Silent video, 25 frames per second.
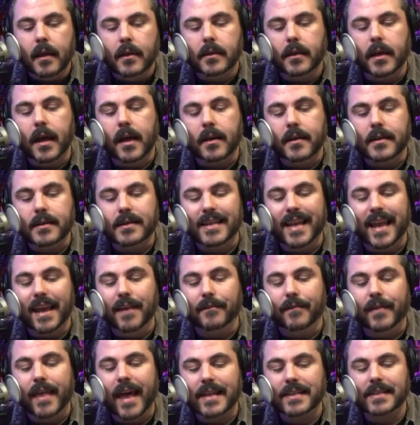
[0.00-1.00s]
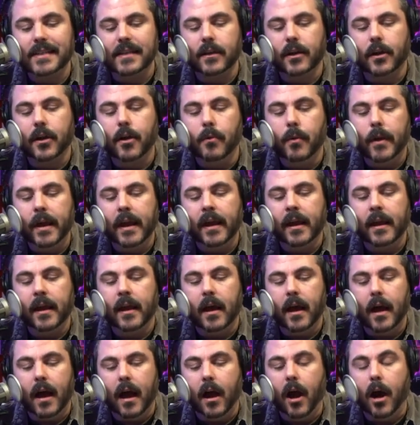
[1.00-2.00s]
Because if that's going
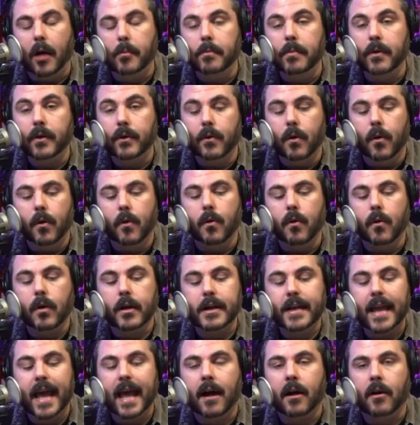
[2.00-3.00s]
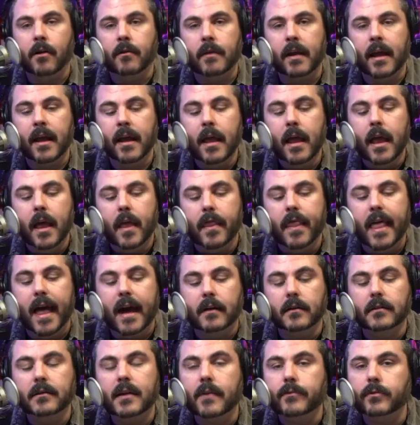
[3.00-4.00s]
up or down,
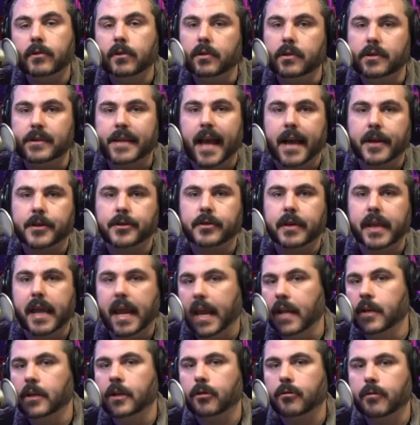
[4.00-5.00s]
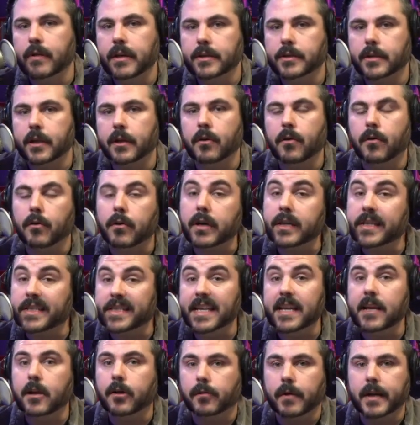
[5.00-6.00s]
that level is actually increasing or
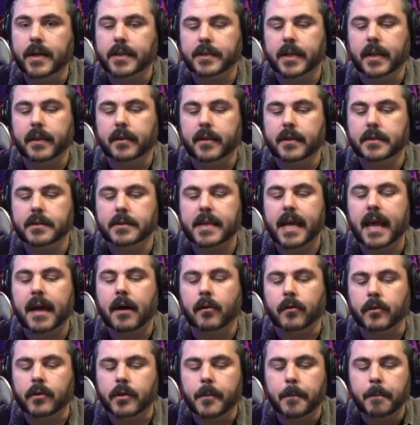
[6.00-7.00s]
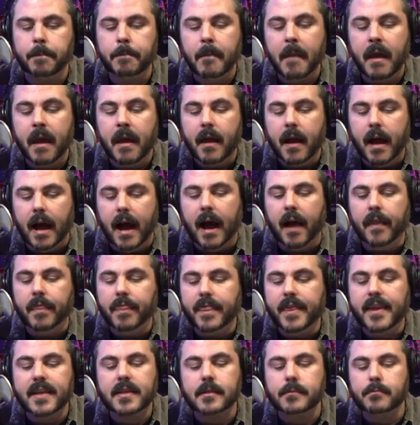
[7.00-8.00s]
decreasing the sound. On
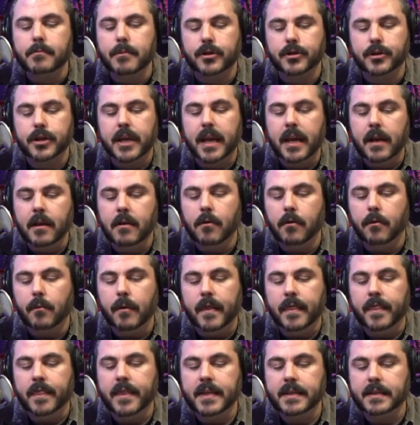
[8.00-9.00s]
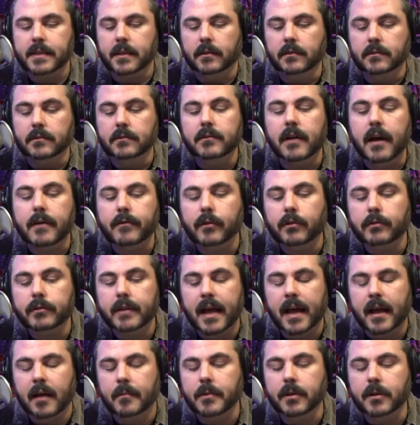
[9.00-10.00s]
this machine, when this level
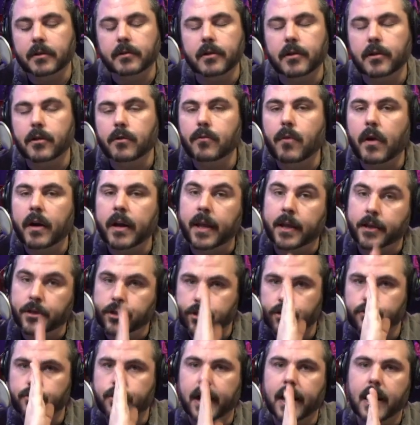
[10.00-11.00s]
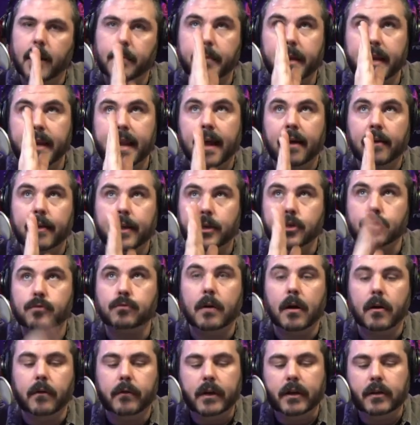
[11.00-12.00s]
knob, the little one, is straight up and down at
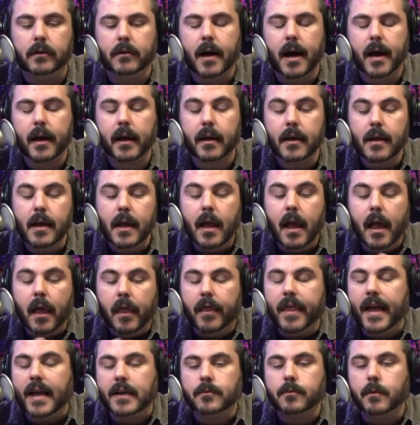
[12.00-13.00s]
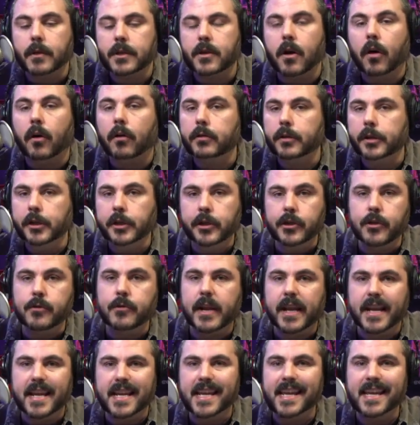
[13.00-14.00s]
12 o'clock, that's what's called a
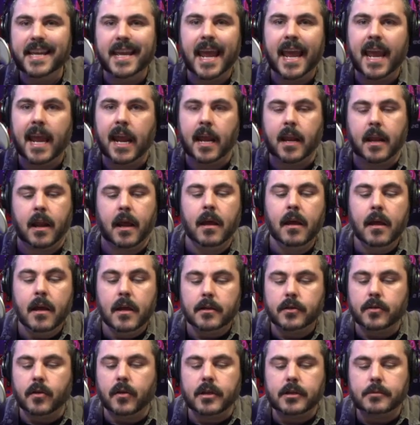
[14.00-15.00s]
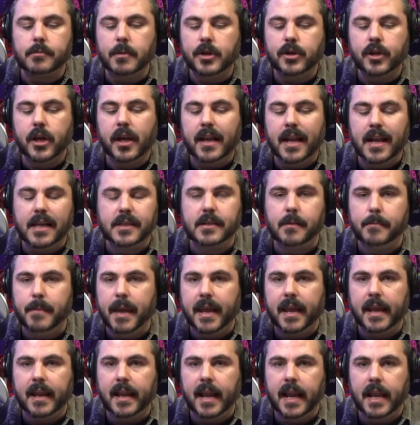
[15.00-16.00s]
unity gain. So this machine isn't
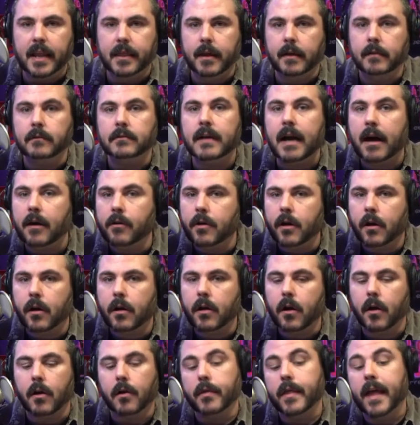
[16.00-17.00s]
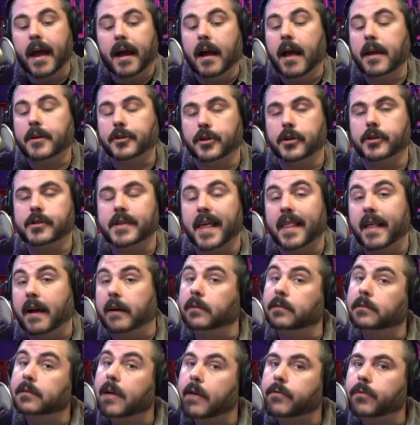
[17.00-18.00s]
making anything louder, or that I should say
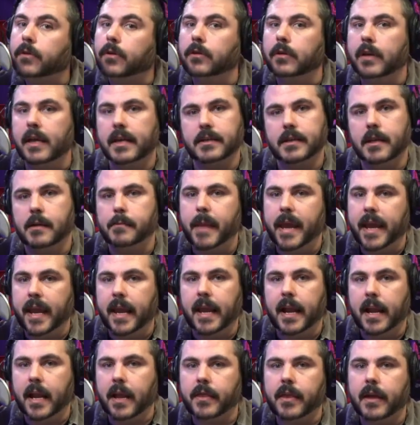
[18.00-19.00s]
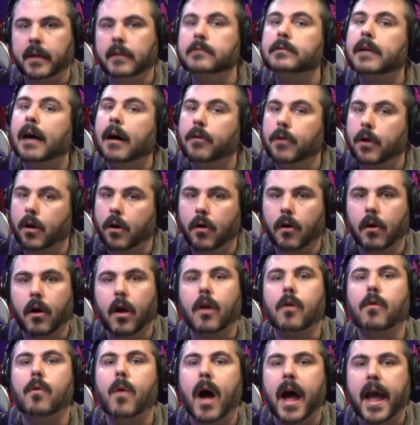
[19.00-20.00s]
that level isn't making anything louder or
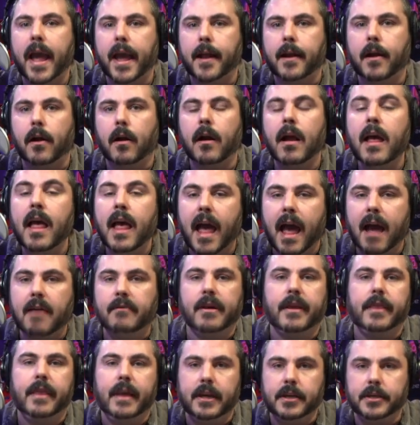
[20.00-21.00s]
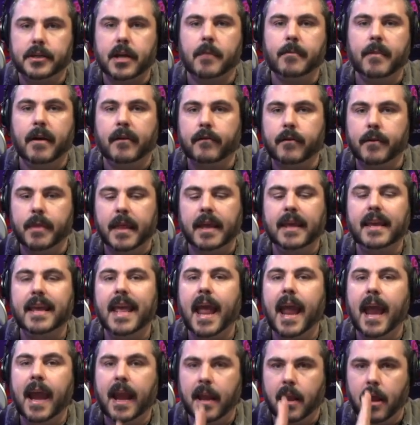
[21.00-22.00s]
quieter. Everything is coming from the
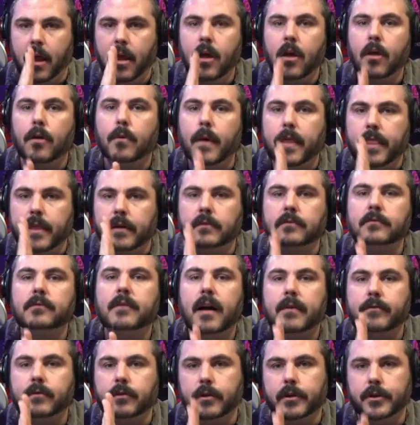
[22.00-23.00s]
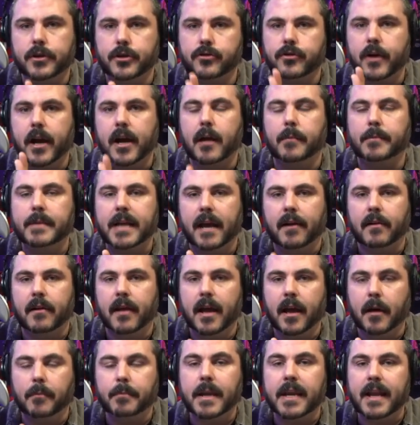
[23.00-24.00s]
gain when the level is straight up
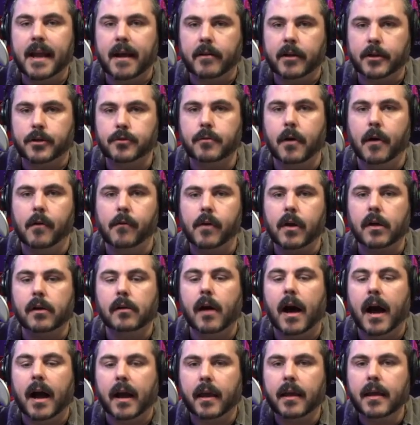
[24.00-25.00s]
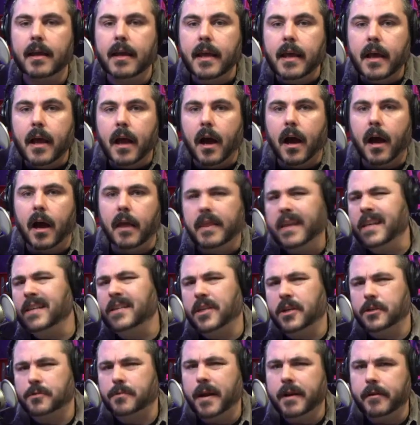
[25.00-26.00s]
and down at 12 o'clock. The
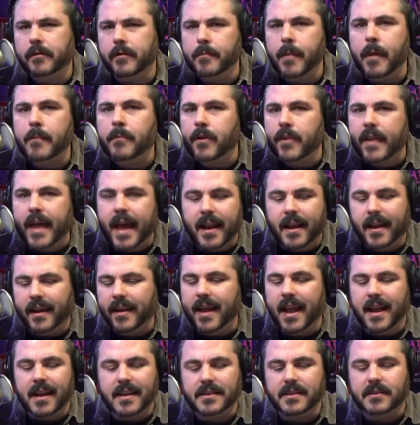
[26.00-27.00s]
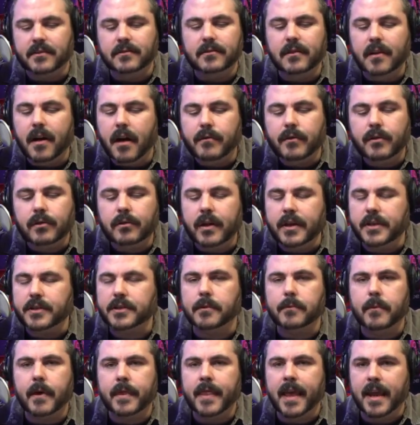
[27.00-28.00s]
easiest way to remember that, again, is the level is
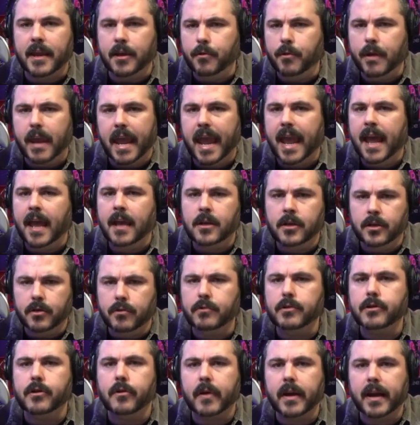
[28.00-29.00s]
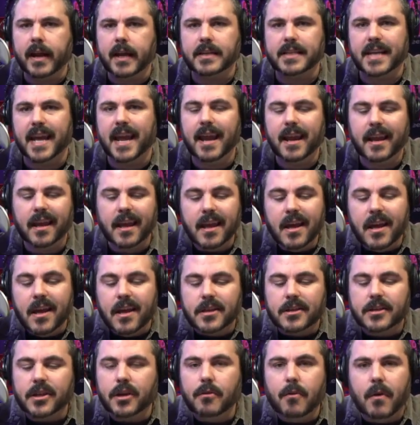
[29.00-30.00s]
the one that you can do during a take.
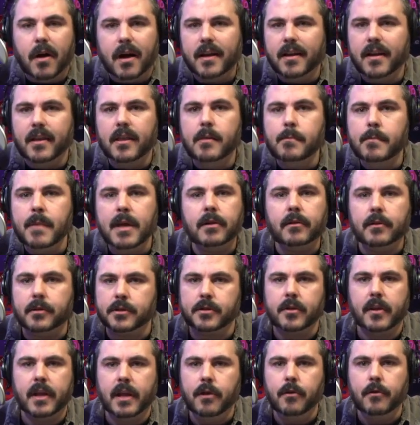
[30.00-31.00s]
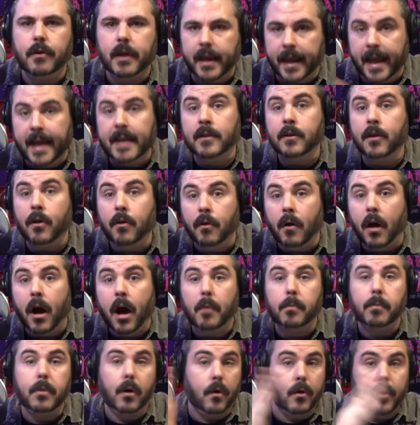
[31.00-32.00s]
So you want it in the middle so that you can go
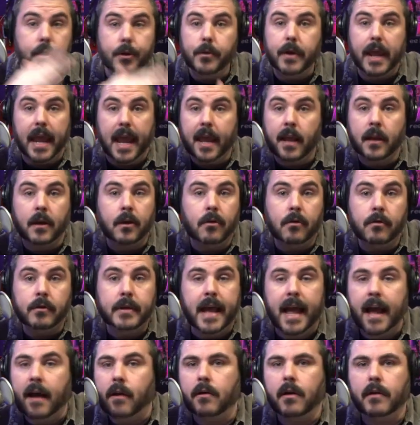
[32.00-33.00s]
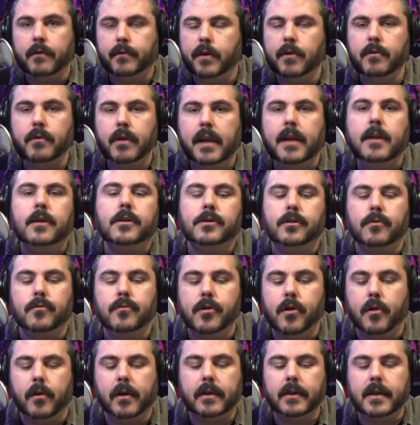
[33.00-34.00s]
up or you can go down if you need to
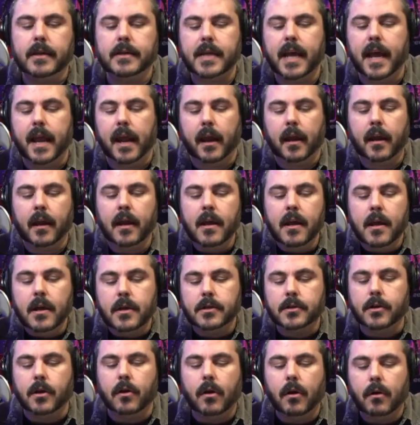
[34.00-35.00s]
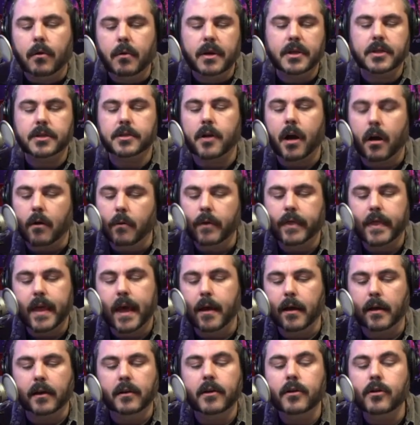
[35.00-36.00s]
during the take. So always start with
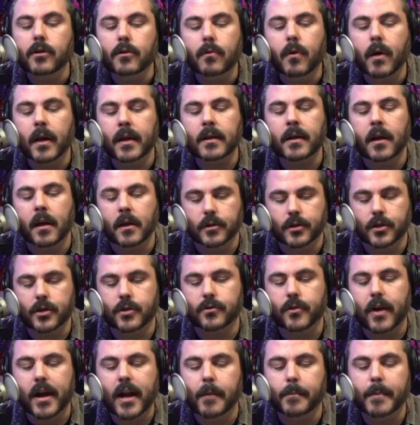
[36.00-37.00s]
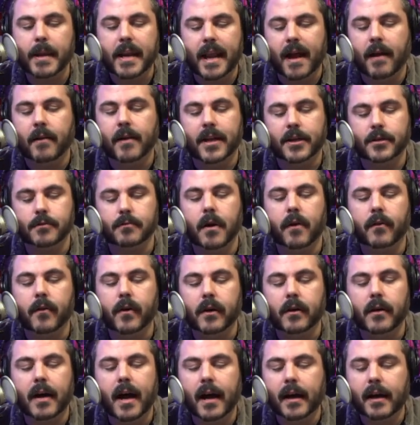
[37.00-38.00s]
that little one straight up and down at 12
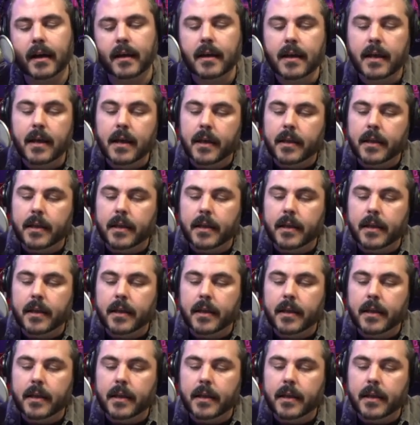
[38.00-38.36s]
o'clock.